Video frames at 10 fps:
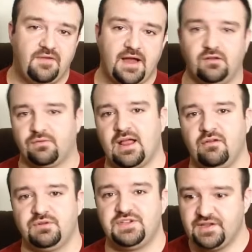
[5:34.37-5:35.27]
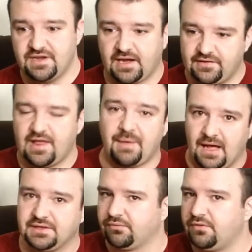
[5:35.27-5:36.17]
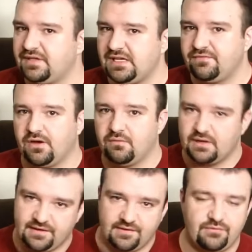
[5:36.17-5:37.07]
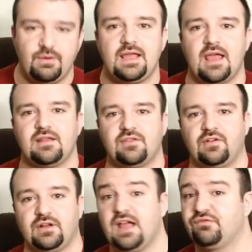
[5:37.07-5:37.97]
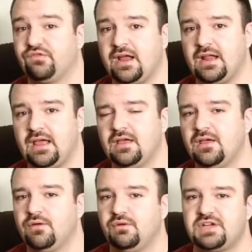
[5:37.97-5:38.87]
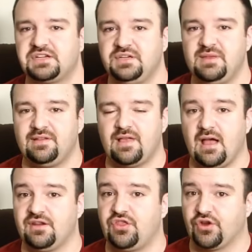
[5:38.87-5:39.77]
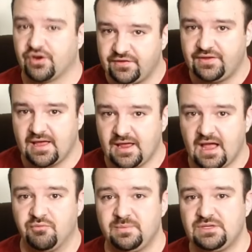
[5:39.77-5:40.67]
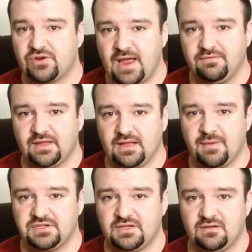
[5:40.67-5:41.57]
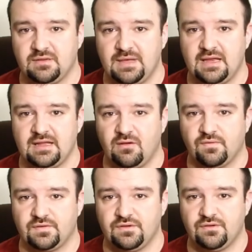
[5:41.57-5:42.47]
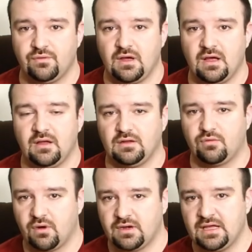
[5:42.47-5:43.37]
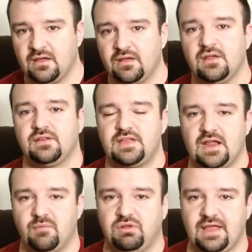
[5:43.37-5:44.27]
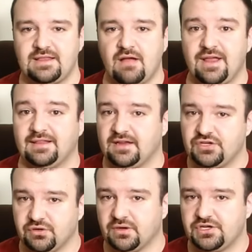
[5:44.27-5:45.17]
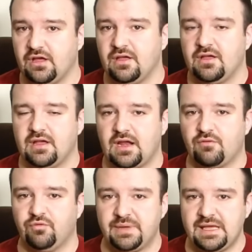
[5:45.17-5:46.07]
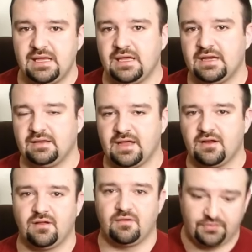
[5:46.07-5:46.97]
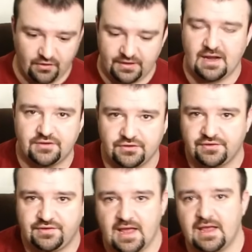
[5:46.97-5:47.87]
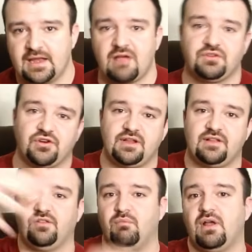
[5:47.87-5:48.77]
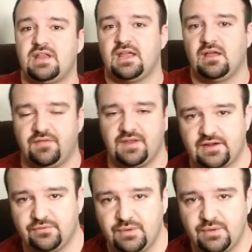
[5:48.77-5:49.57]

Final Round, which is the next step on the road to EVO, is this weekend, starting on Friday which actually means that on Thursday I will be traveling. I'm actually going to be heading over to uh, LaGuardia, taking a plane down to Atlanta, Georgia, and I will be in Atlanta starting on Thursday and not returning until Monday of the next